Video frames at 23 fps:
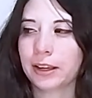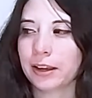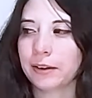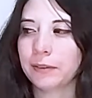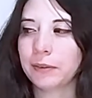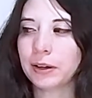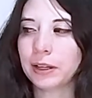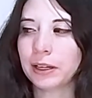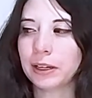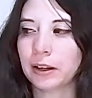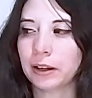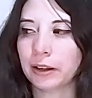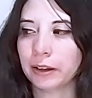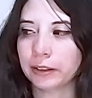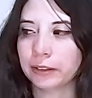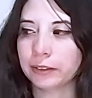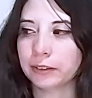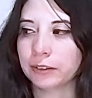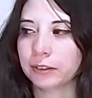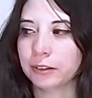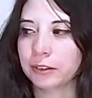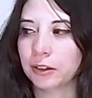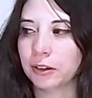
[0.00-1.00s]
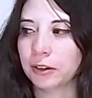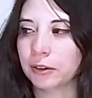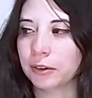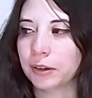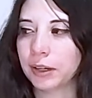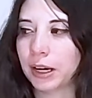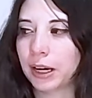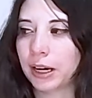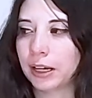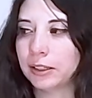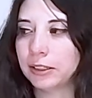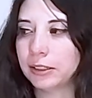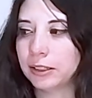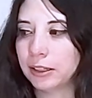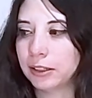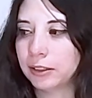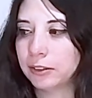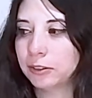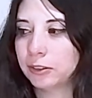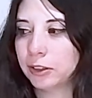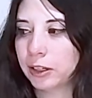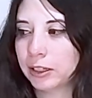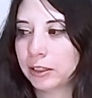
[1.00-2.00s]
gave a lot, so I
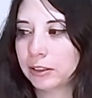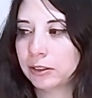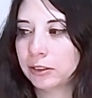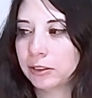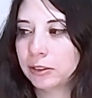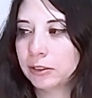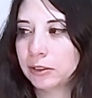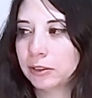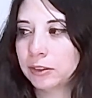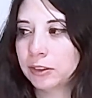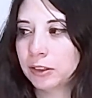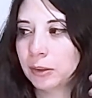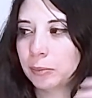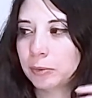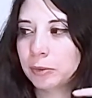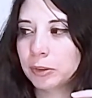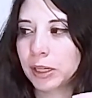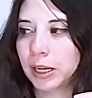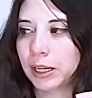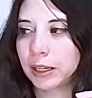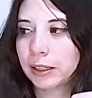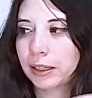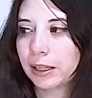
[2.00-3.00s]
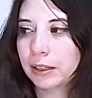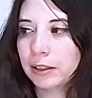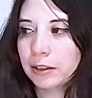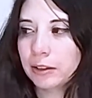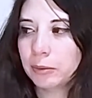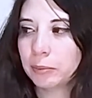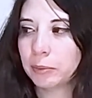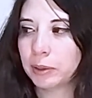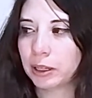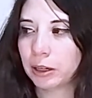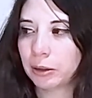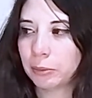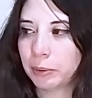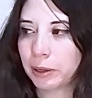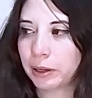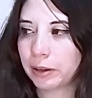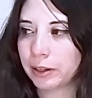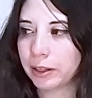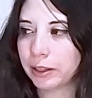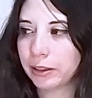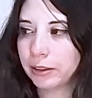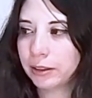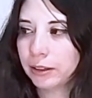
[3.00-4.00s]
just trying to subtract a little bit of
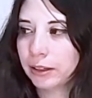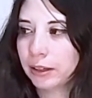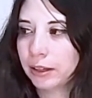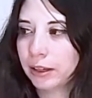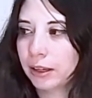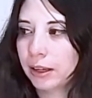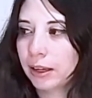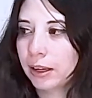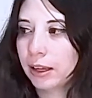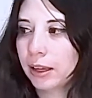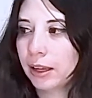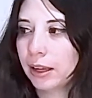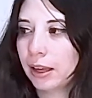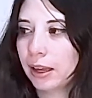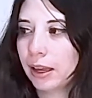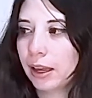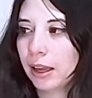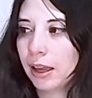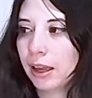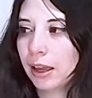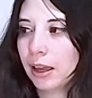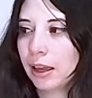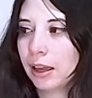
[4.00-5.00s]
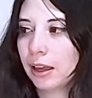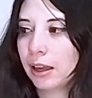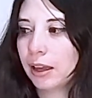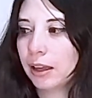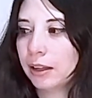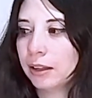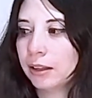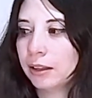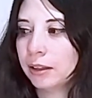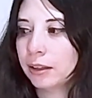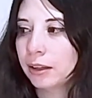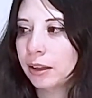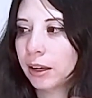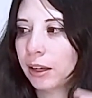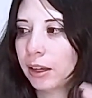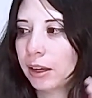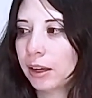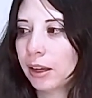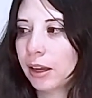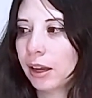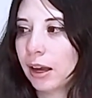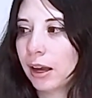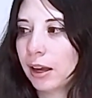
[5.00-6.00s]
that. And
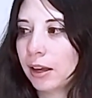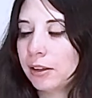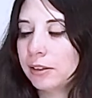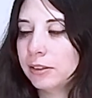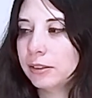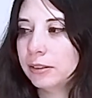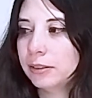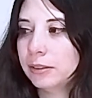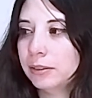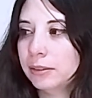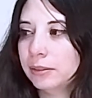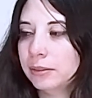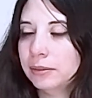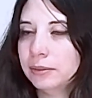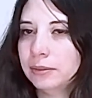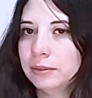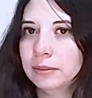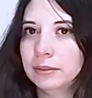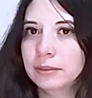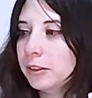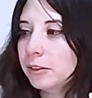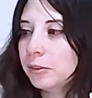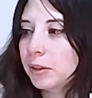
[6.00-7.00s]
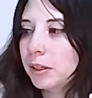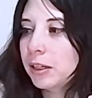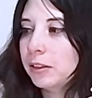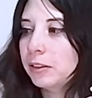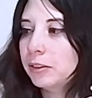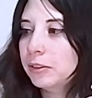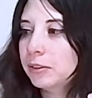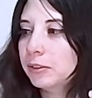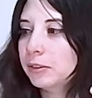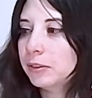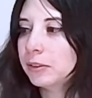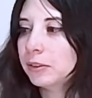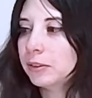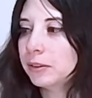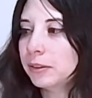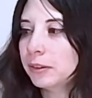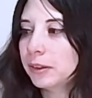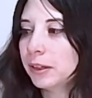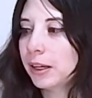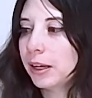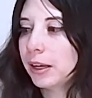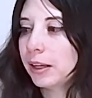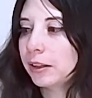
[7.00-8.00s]
I just wanted
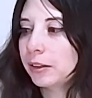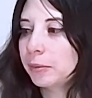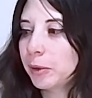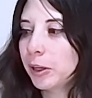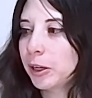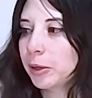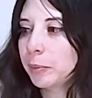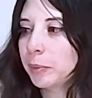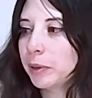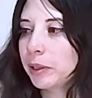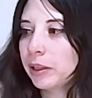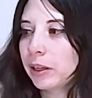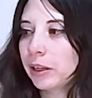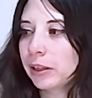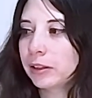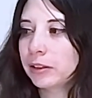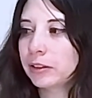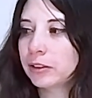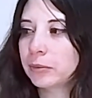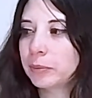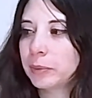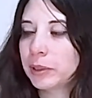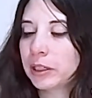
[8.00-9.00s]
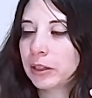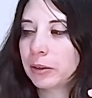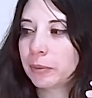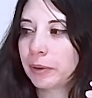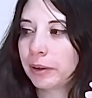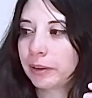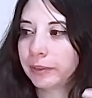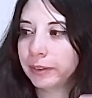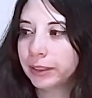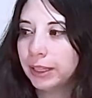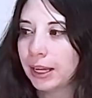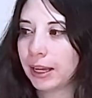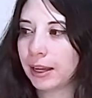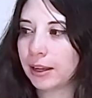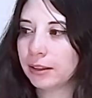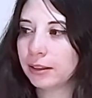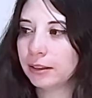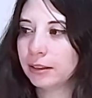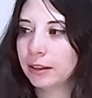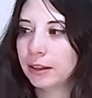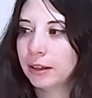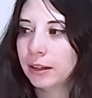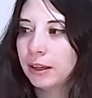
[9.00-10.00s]
to experiment a little bit about
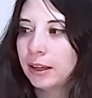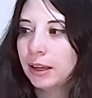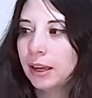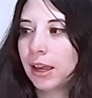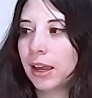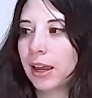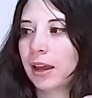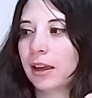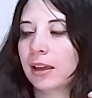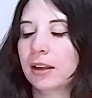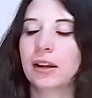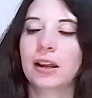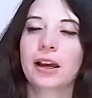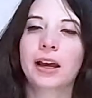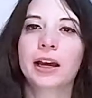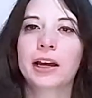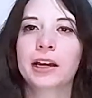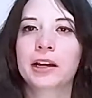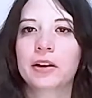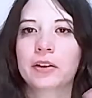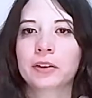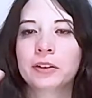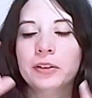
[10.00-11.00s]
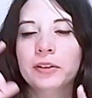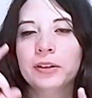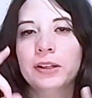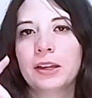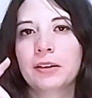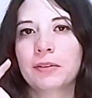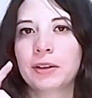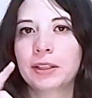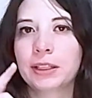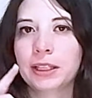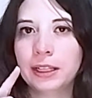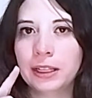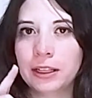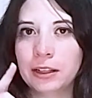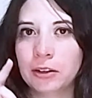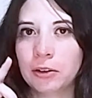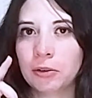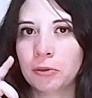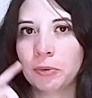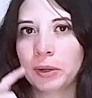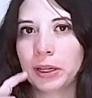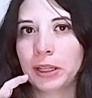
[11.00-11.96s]
that. And I also gave it the little